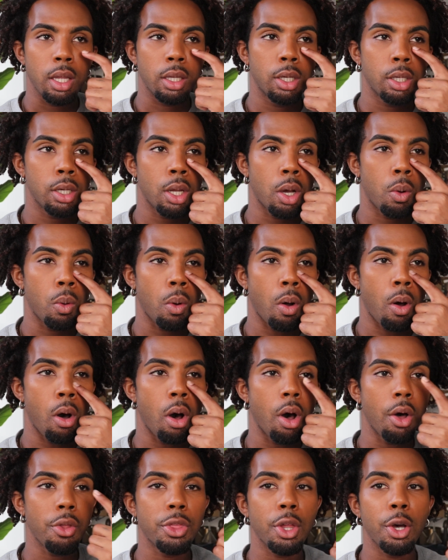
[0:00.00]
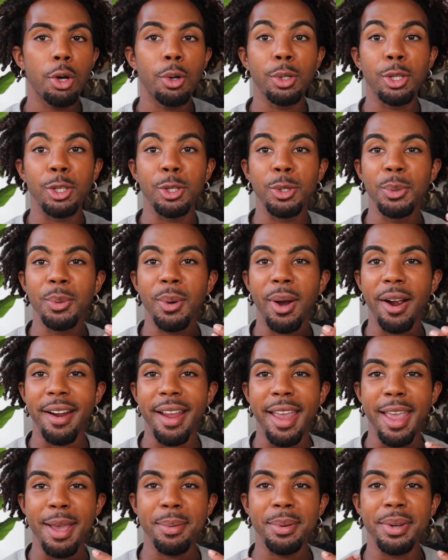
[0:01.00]
you know, although you
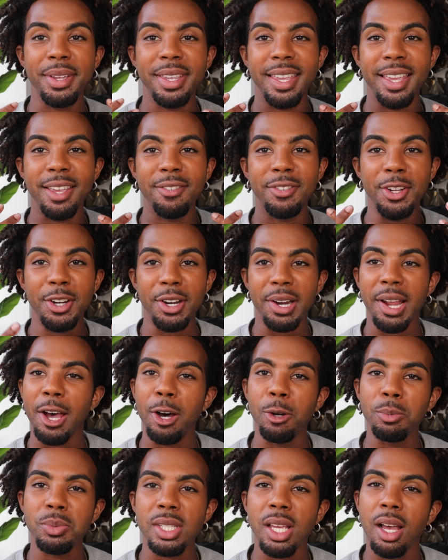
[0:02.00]
are able to give your help